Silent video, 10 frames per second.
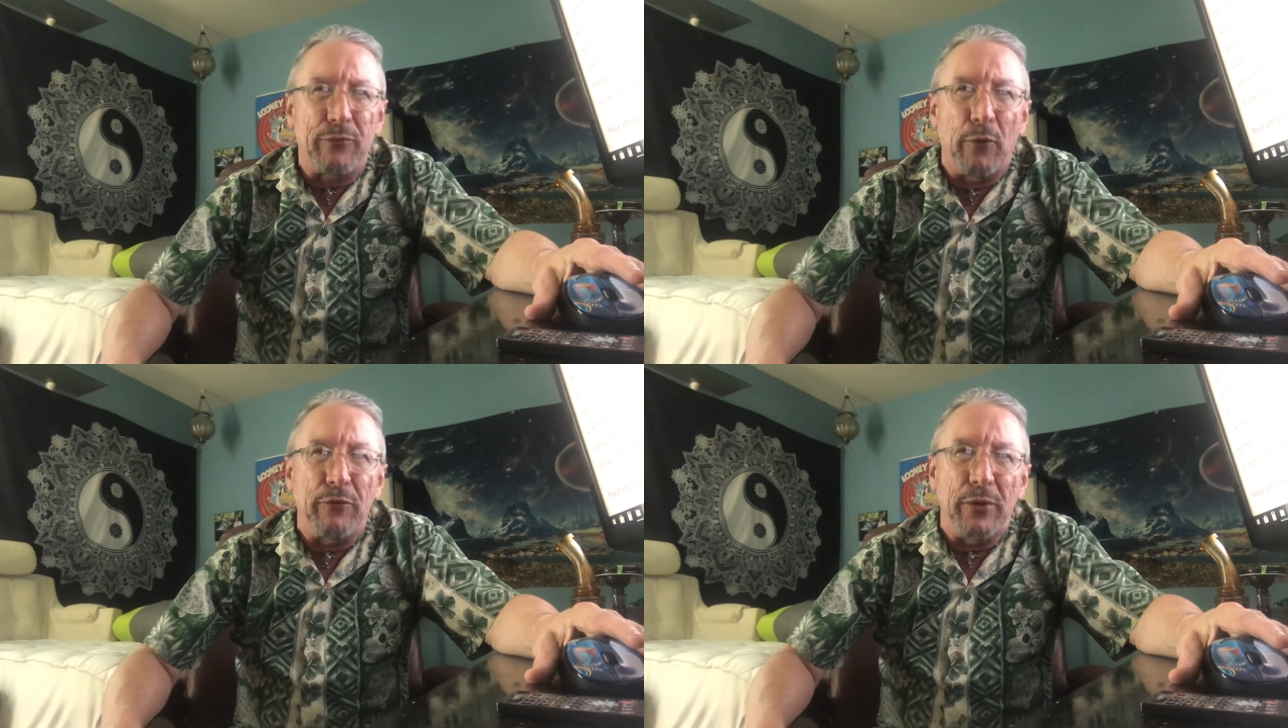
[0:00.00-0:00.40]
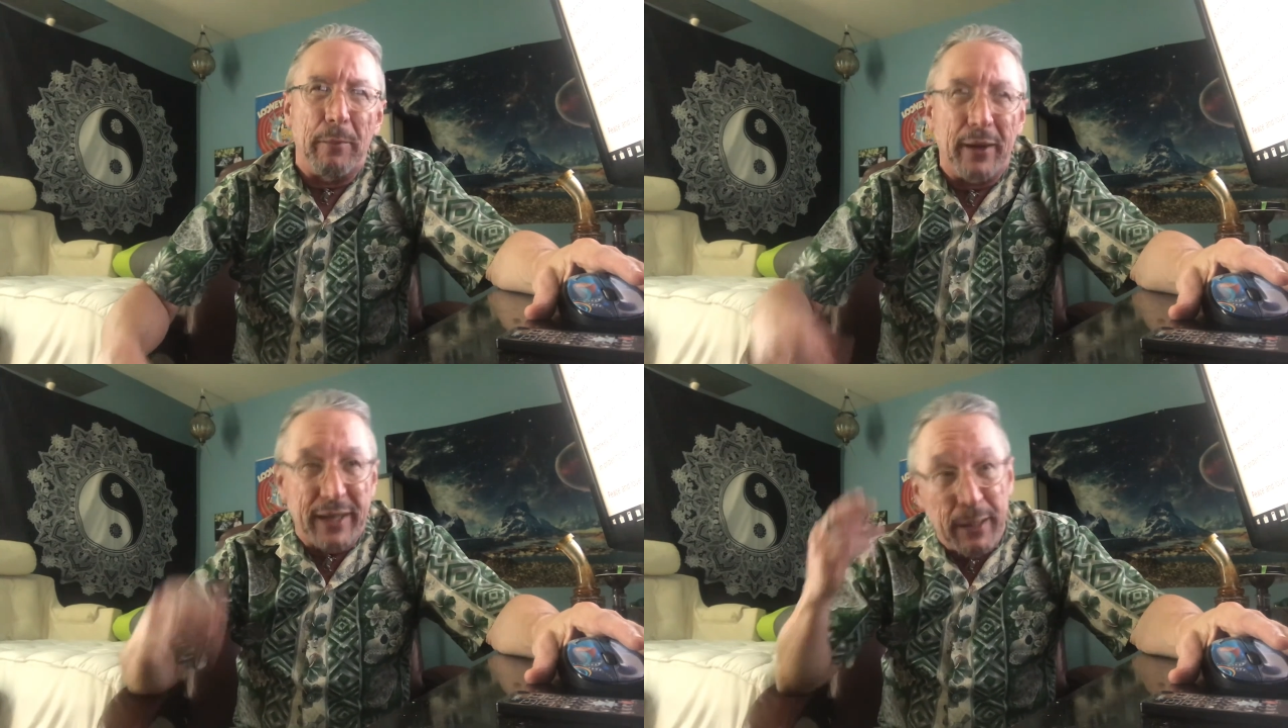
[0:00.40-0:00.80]
over the
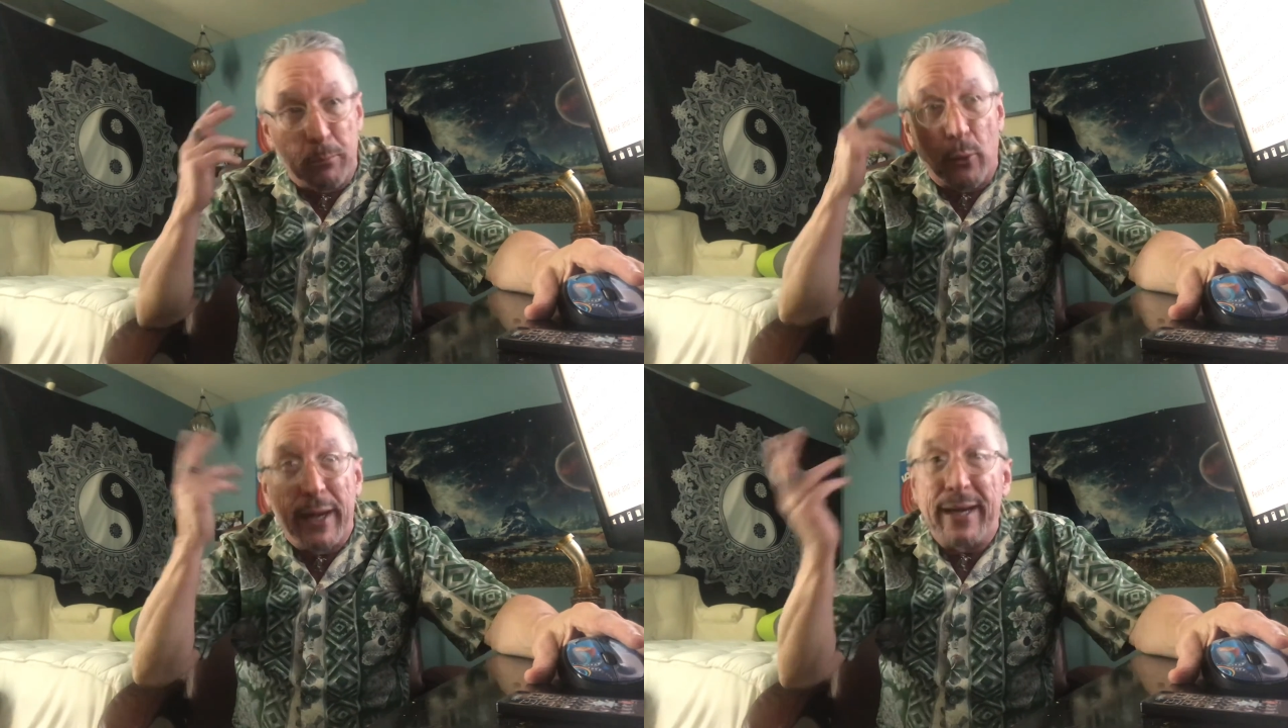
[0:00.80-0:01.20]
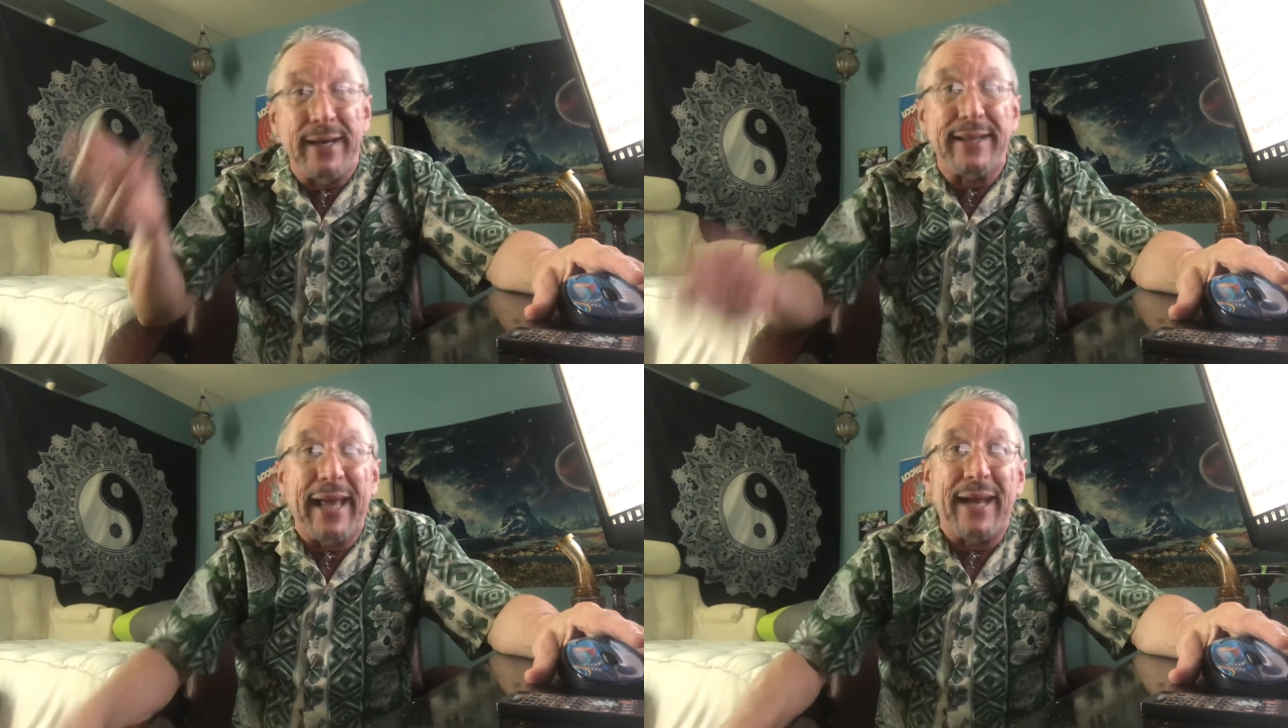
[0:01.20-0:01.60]
monkey brain
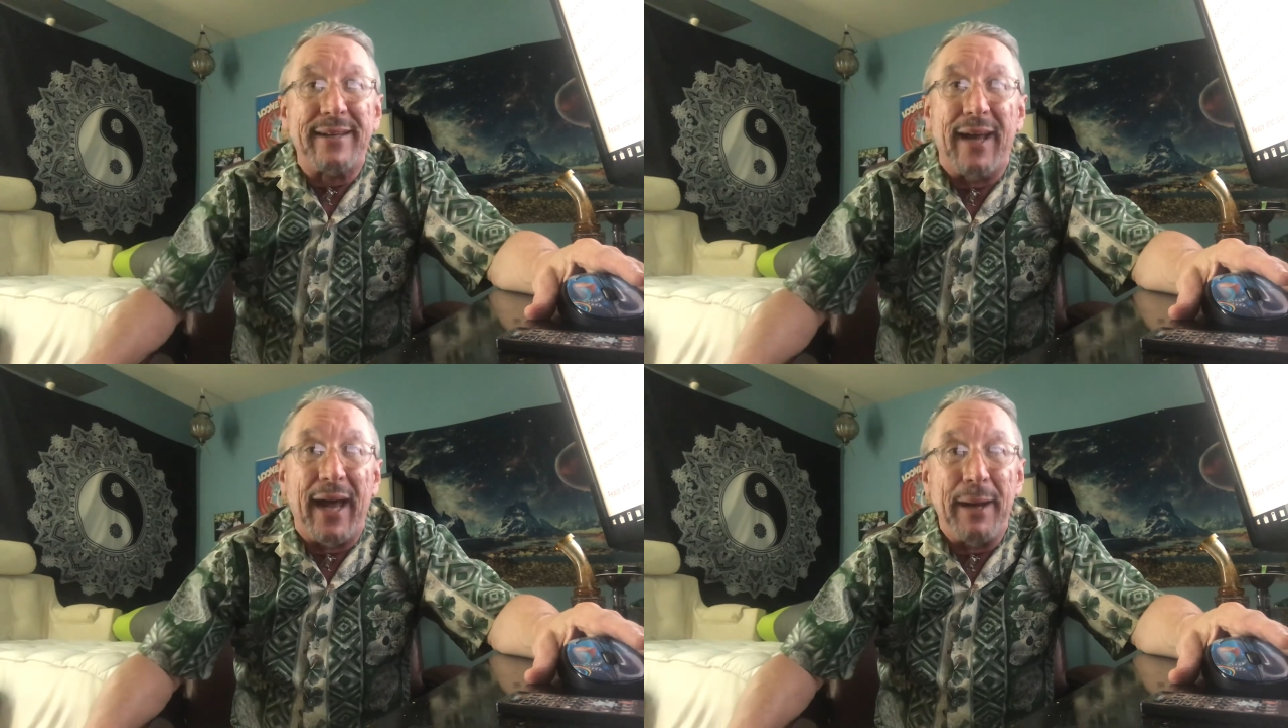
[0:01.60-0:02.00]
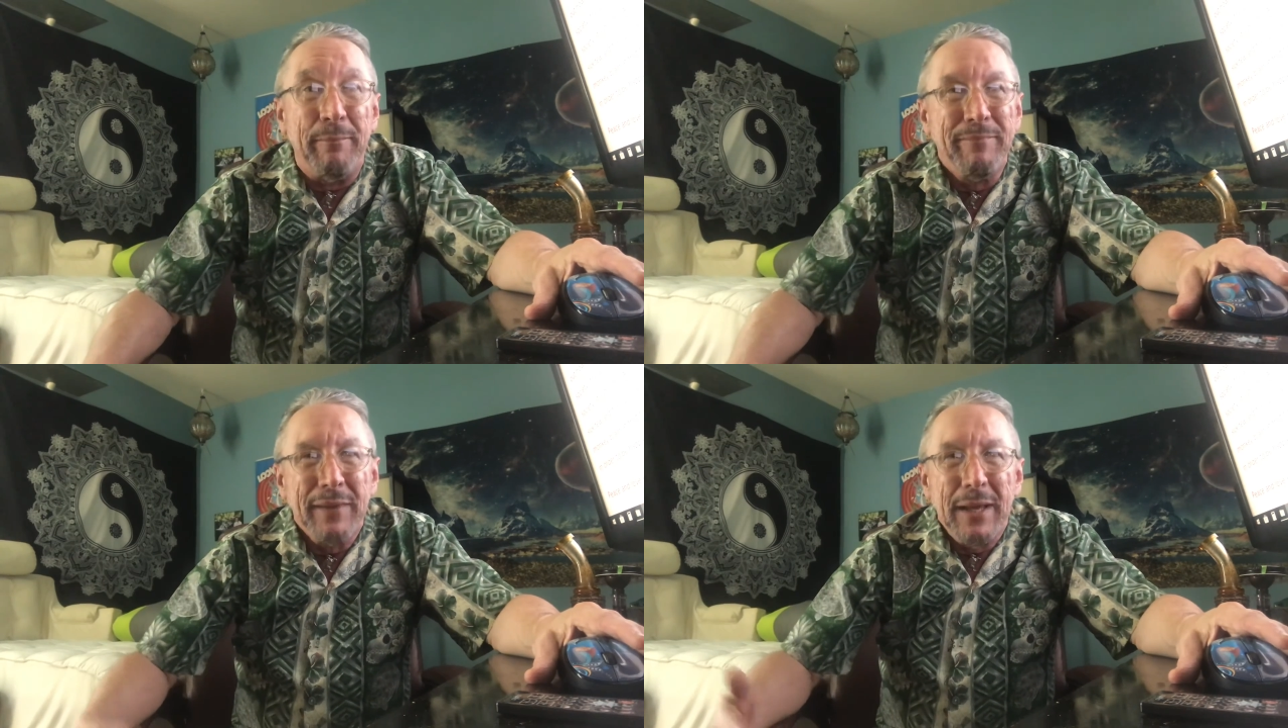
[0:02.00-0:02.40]
at that
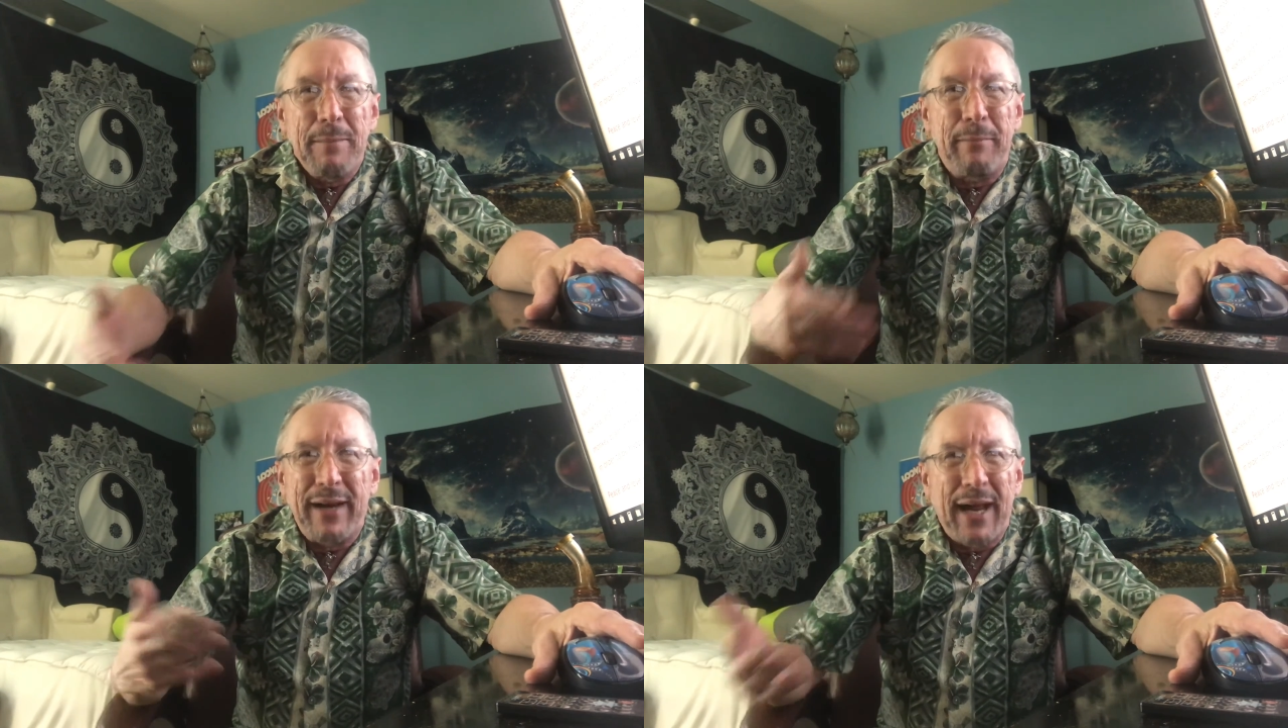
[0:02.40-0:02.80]
time, but